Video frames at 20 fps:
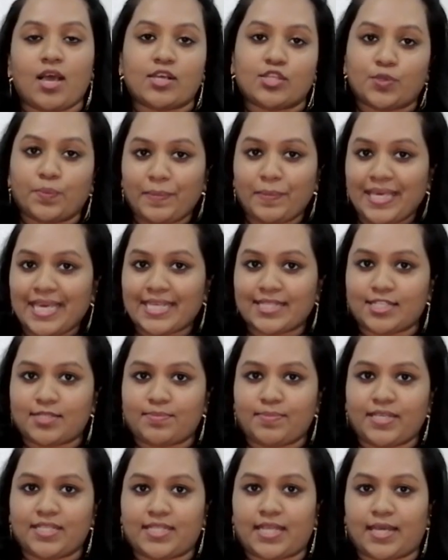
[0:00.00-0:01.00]
So me as a
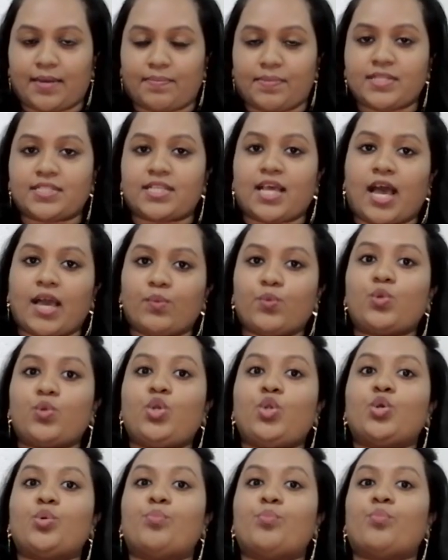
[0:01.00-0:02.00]
speech therapist, I would
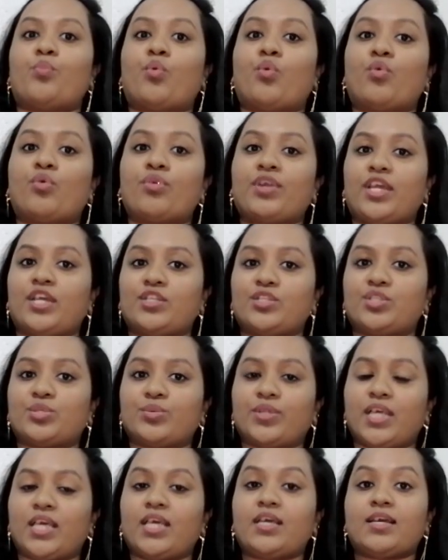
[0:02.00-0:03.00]
look more
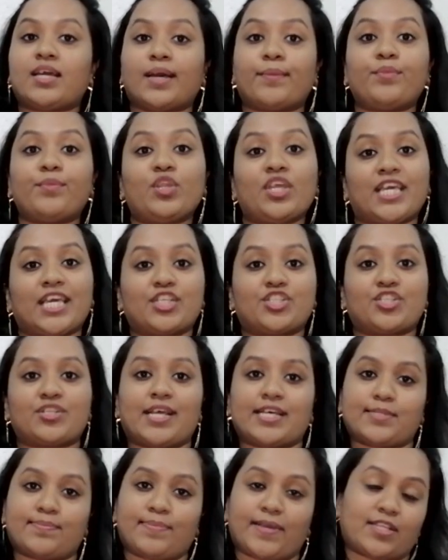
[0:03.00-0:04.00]
into the communication
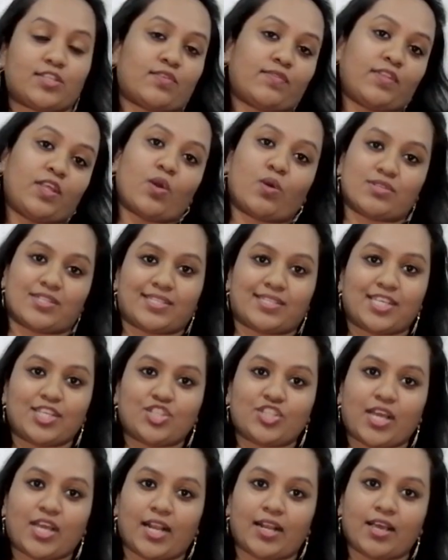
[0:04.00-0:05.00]
aspect of the
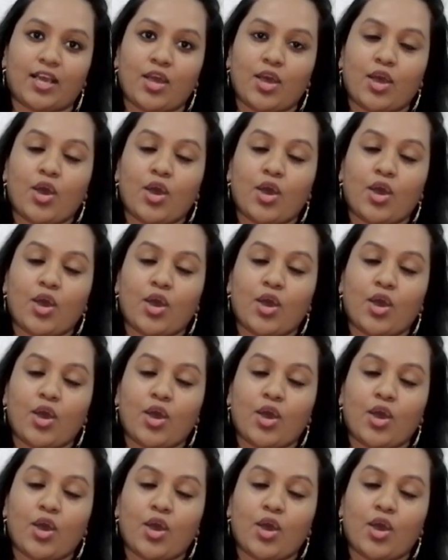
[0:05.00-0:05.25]
autistic child.